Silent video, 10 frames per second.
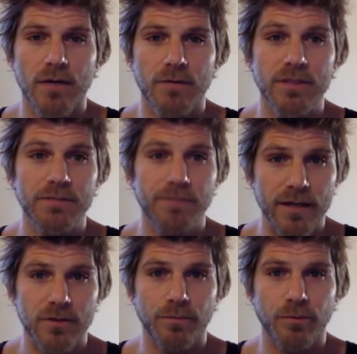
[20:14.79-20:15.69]

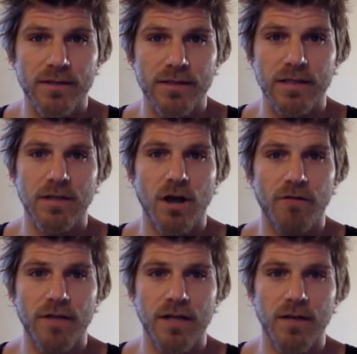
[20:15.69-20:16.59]
respect the process
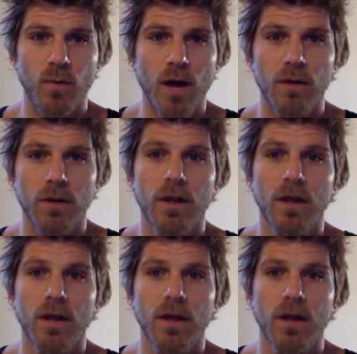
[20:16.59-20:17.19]
of eating well,